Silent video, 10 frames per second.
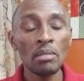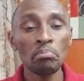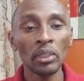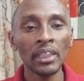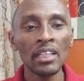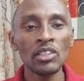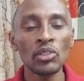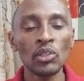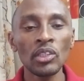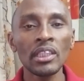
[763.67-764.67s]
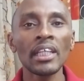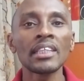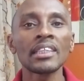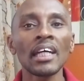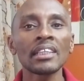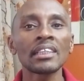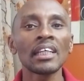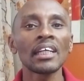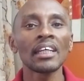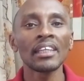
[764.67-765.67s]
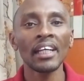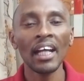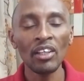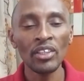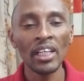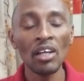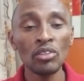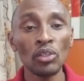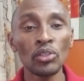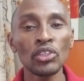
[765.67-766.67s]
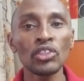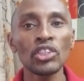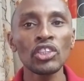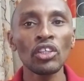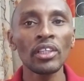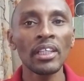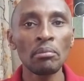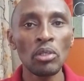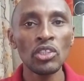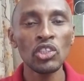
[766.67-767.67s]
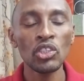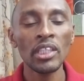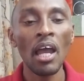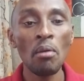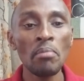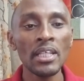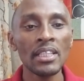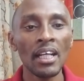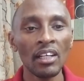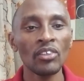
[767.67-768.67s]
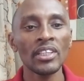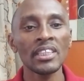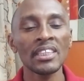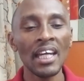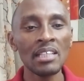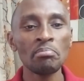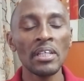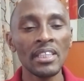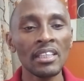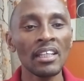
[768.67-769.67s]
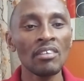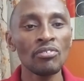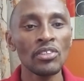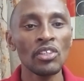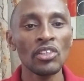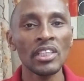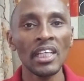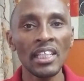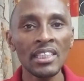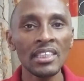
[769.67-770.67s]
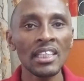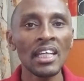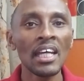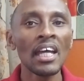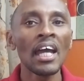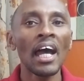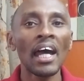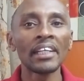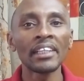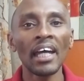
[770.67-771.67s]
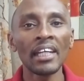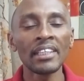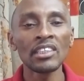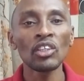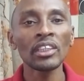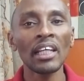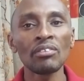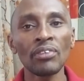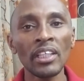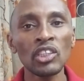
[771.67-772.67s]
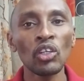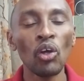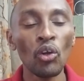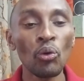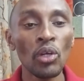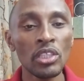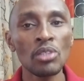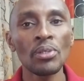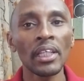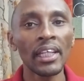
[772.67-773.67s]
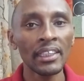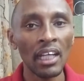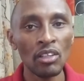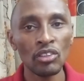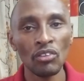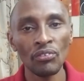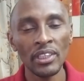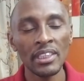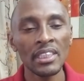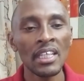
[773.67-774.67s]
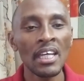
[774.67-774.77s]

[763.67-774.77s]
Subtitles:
important to note is that the calorie count on nutrition labels shows how much calories that particular food contains, and is not a reflection on what you will get out of it.